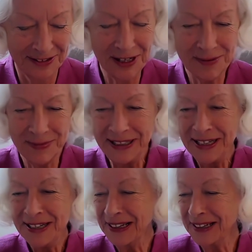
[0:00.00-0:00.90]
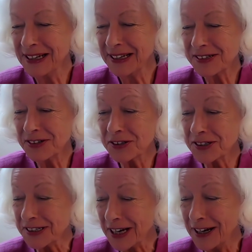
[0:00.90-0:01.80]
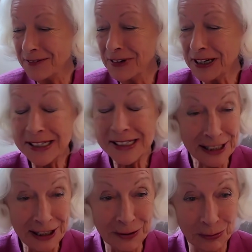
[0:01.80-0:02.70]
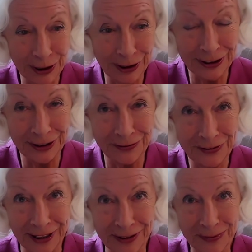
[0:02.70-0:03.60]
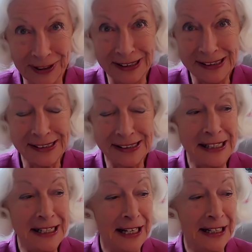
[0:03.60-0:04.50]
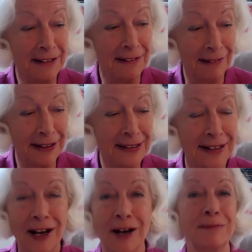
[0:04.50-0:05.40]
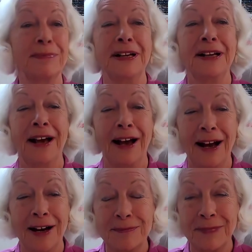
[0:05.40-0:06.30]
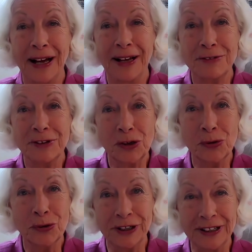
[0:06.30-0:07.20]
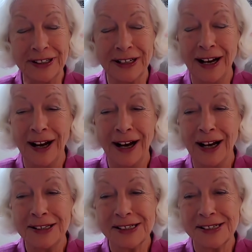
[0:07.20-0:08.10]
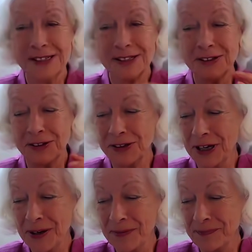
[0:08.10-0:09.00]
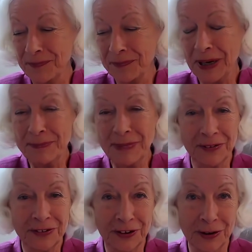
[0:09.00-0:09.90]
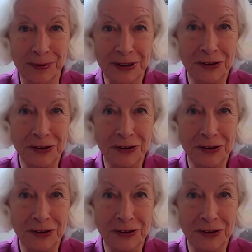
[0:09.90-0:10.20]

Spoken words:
Jeremy, that's nonsense. When I see the work that you've done and when I see it lined up and recorded, I just, my mouth's open.